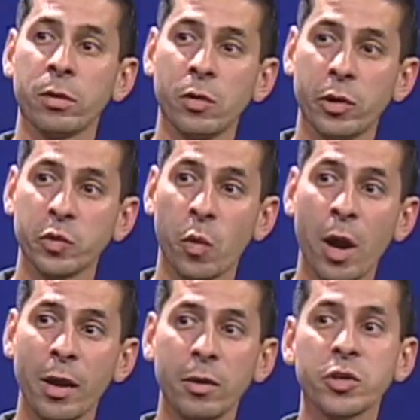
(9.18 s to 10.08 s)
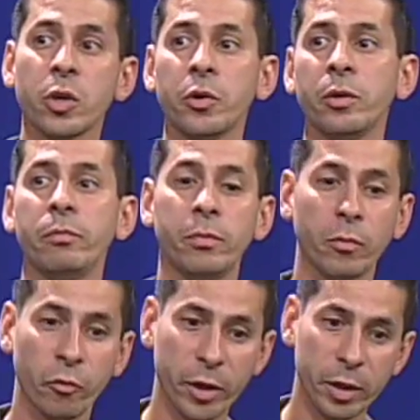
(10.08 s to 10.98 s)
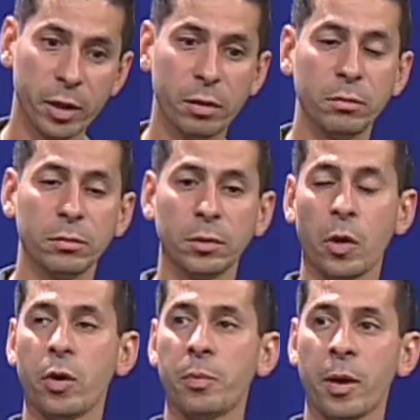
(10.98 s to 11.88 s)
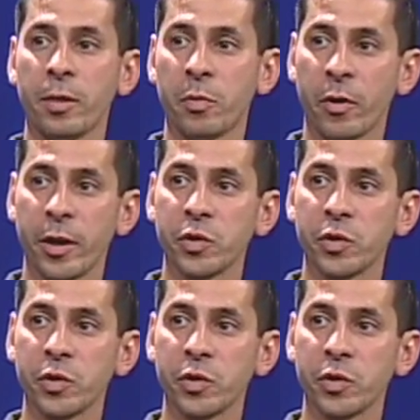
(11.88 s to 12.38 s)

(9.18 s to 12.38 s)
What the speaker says: the dog's while, so you really load up on the praise.